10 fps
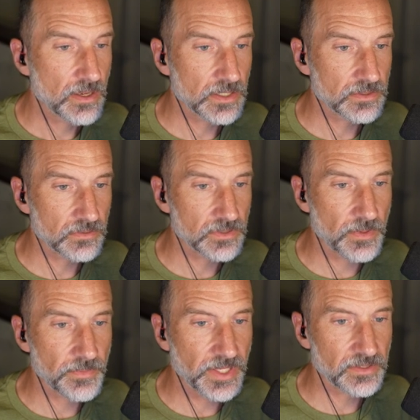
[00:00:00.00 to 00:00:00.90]
right. So
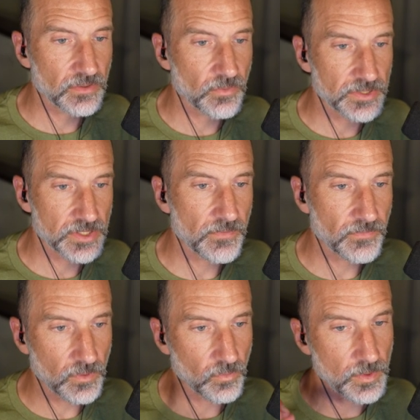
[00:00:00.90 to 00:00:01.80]
some things to watch out
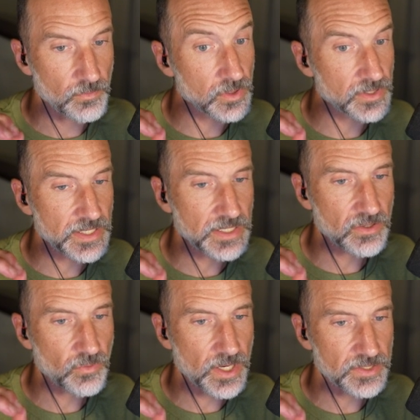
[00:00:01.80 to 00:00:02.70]
for. One more thing
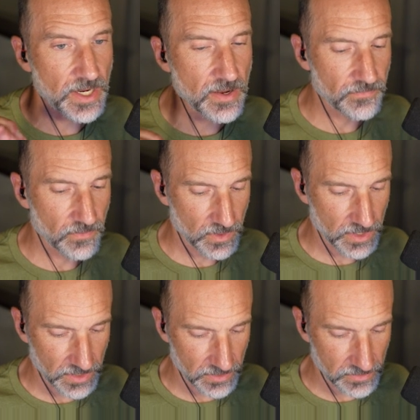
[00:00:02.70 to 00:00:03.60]
to watch out for
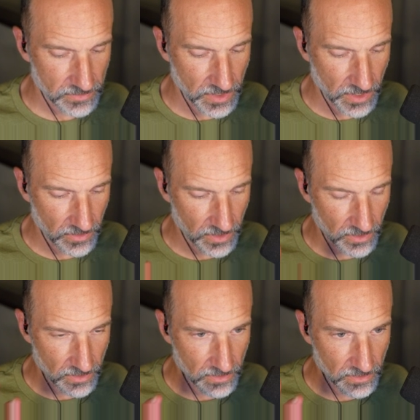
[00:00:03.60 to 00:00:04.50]
is there
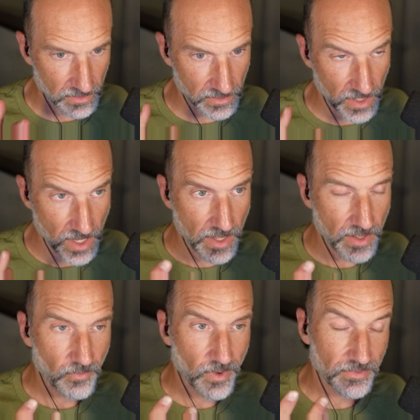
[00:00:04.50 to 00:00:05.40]

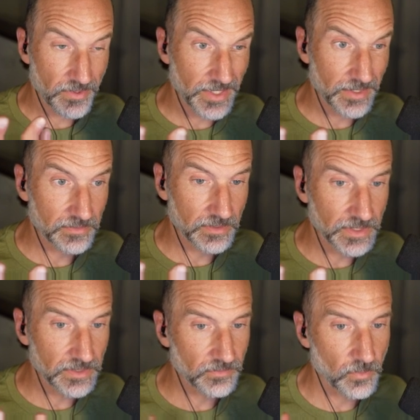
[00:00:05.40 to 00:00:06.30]
is at
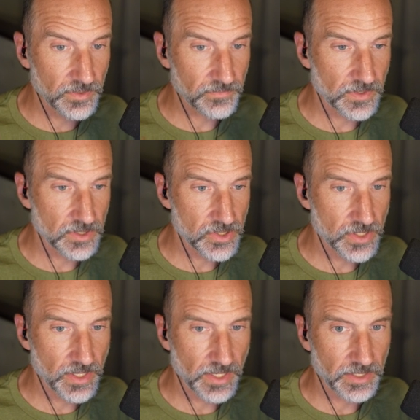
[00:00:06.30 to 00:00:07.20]
least one
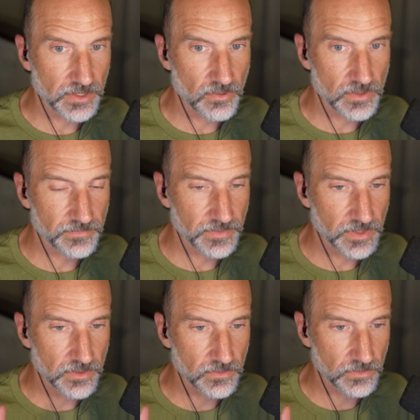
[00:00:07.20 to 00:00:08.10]
function that I know of
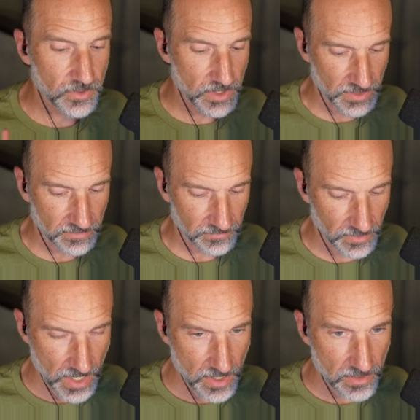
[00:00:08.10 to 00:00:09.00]
in Google Sheets
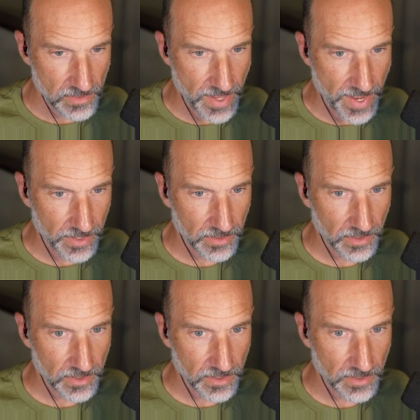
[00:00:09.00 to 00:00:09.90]
that
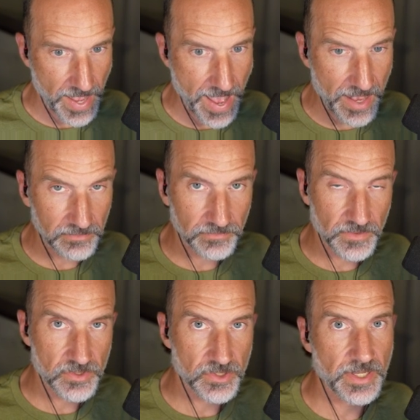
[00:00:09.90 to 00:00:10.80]
has
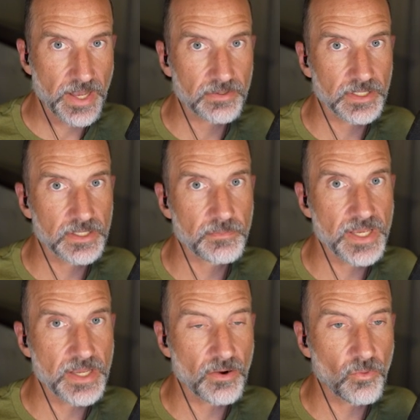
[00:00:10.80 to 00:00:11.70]
functionality to
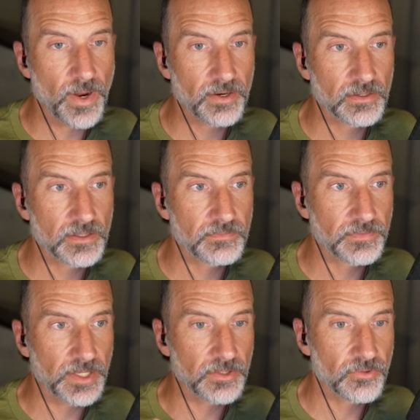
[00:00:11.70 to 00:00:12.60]
be aware
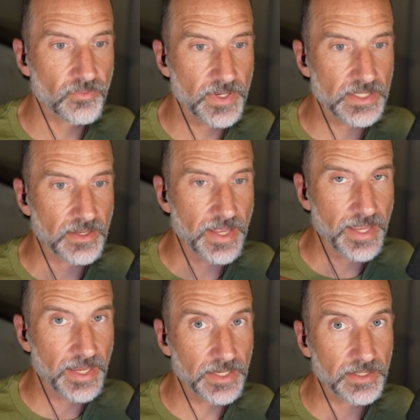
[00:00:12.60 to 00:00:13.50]
of and treat
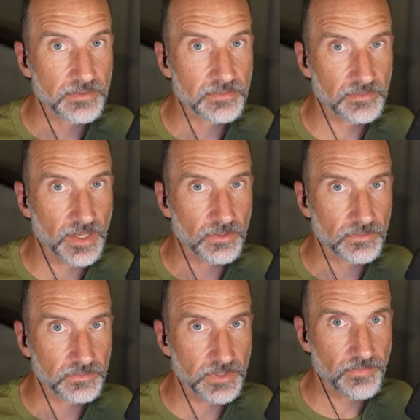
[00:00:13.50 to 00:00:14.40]
hidden
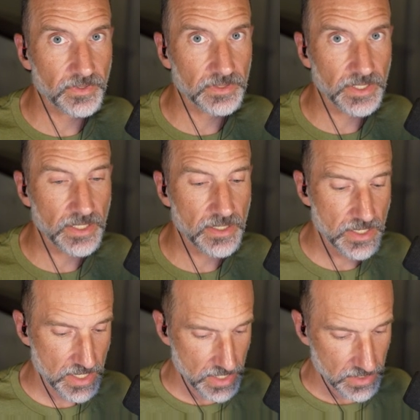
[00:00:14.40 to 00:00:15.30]
cells differently.
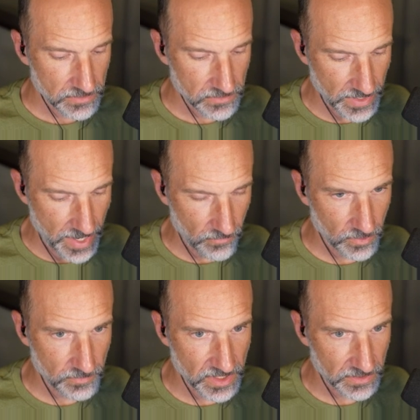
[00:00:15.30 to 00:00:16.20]
So that
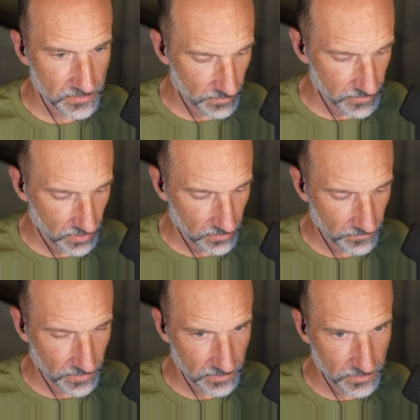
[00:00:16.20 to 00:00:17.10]
would be the subtotal
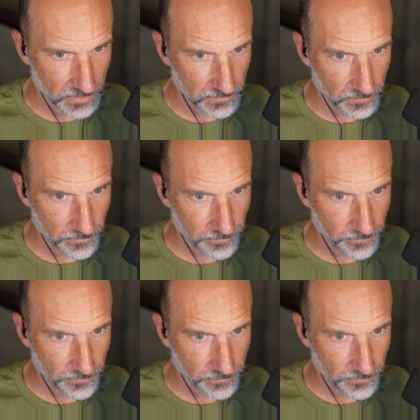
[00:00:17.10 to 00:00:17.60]
function.